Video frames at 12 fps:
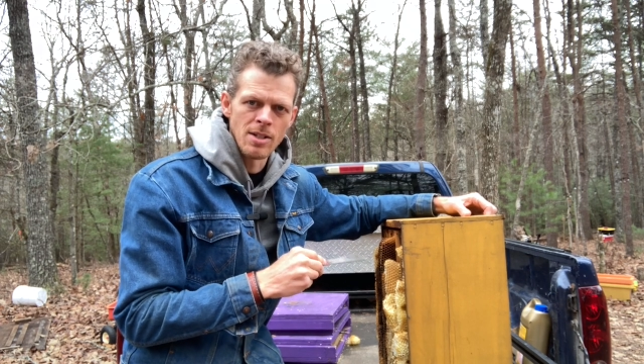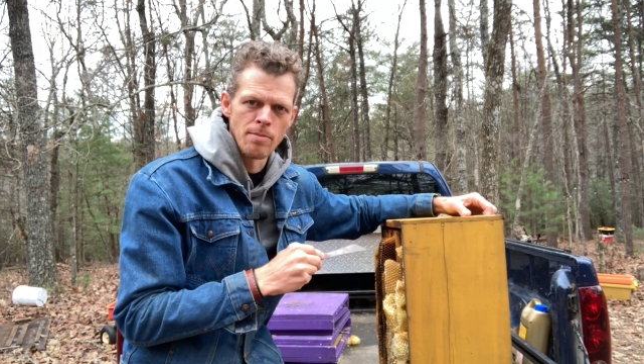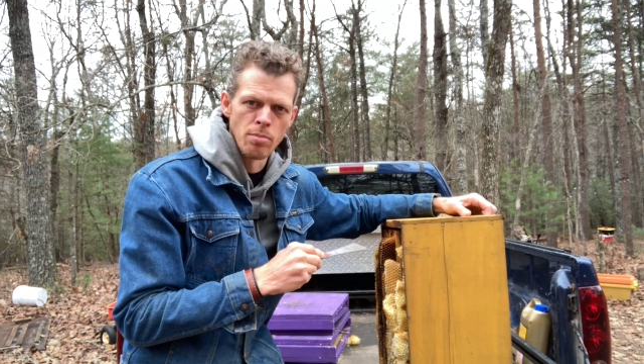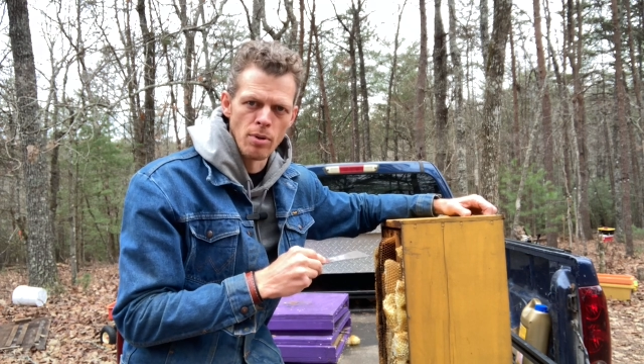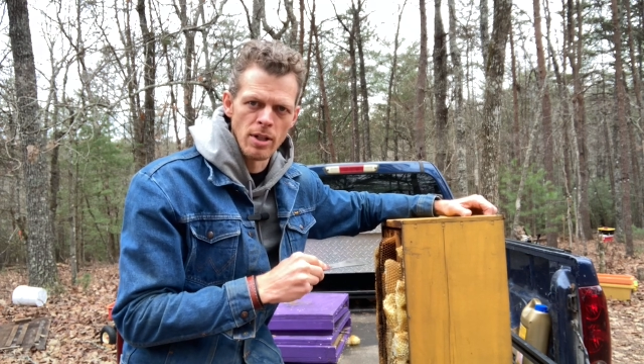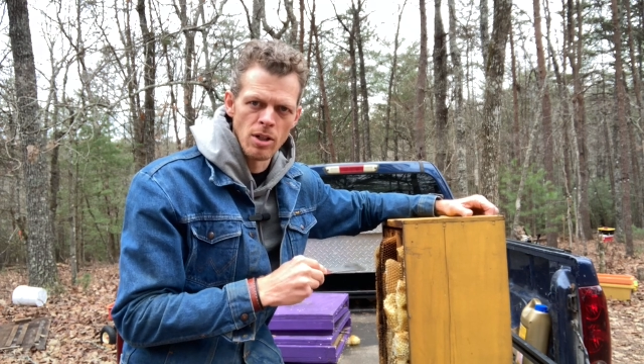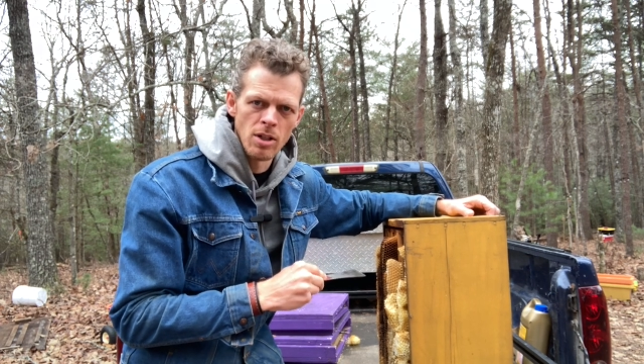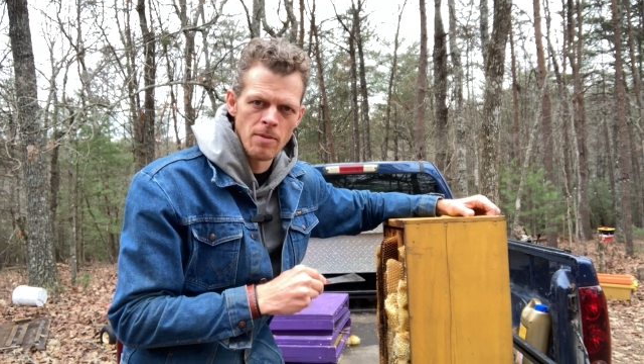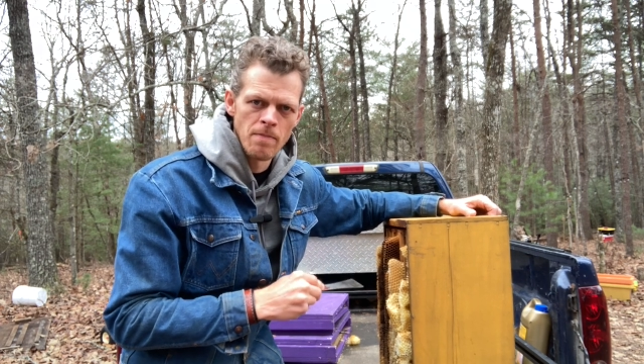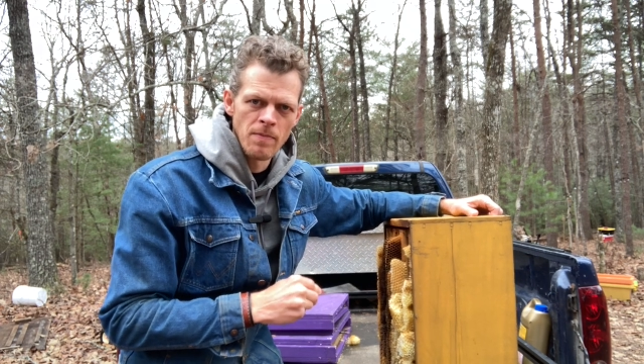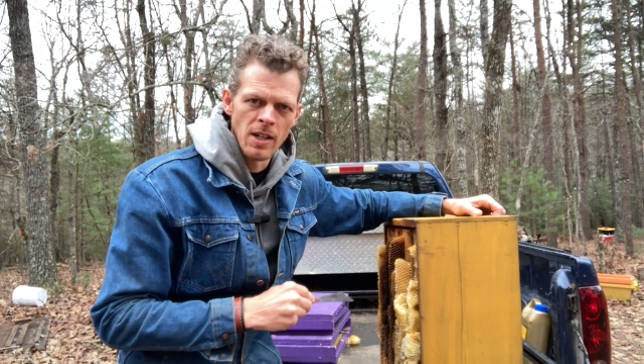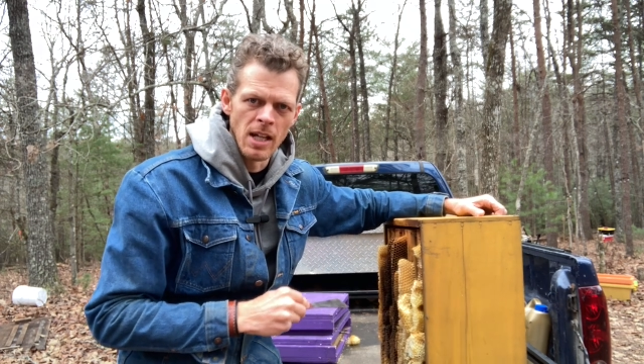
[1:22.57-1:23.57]
is brittle
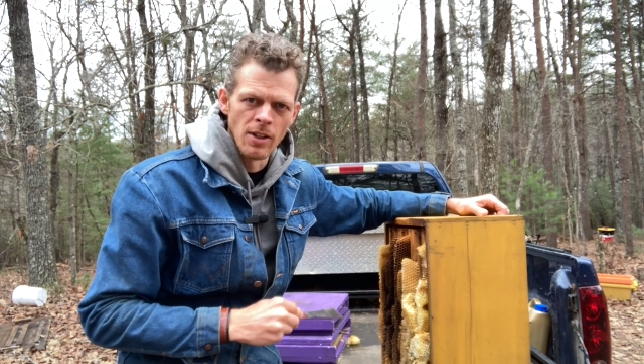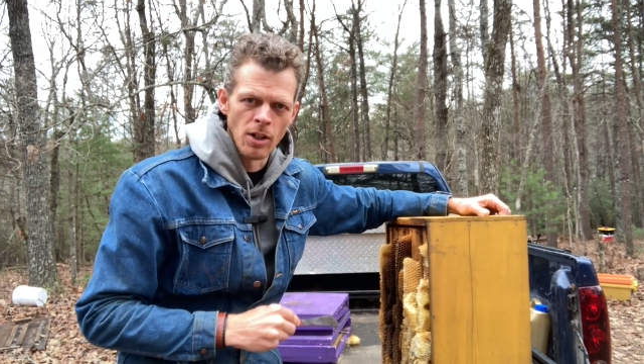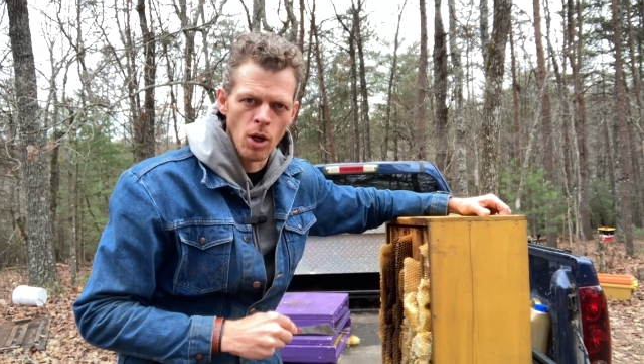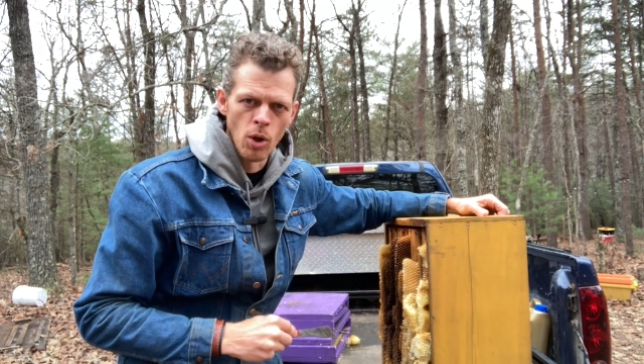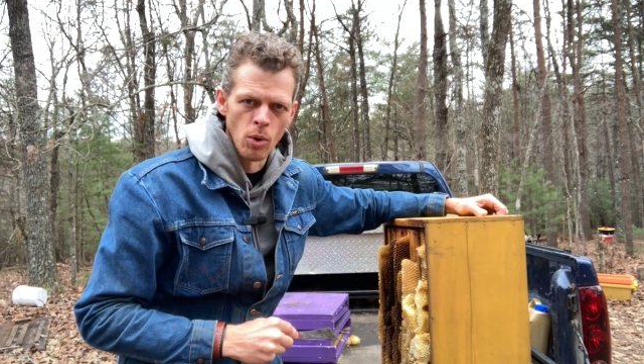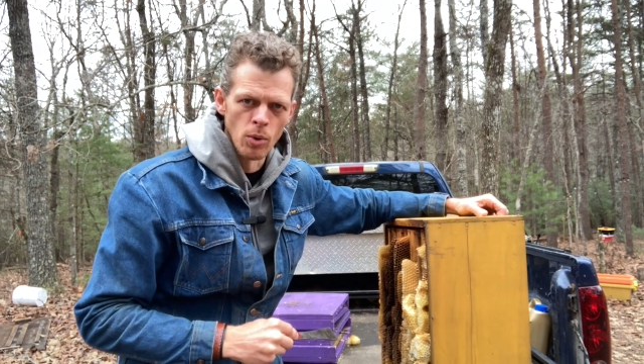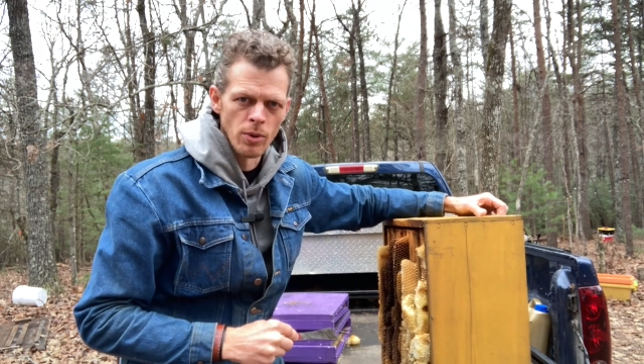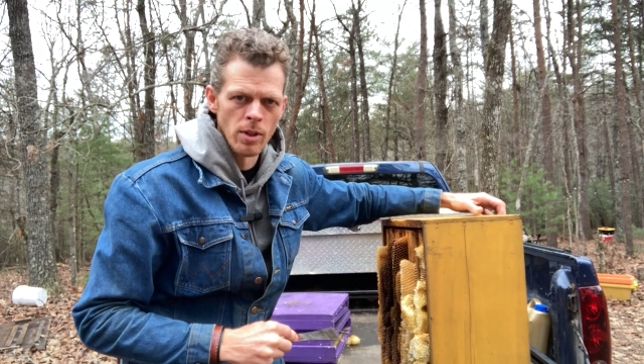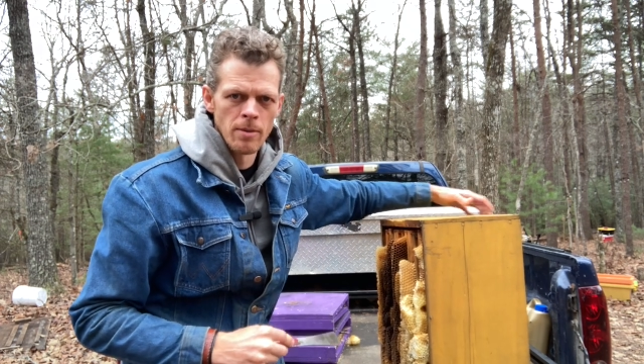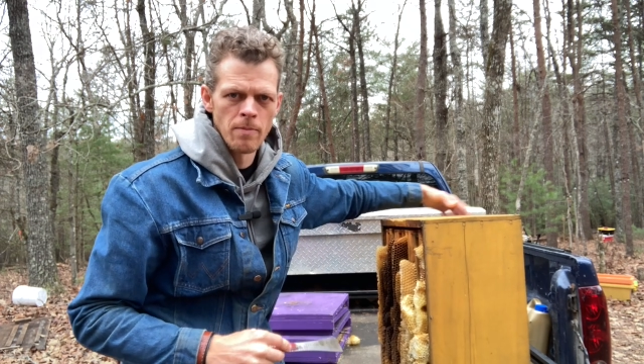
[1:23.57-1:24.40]
in the cold.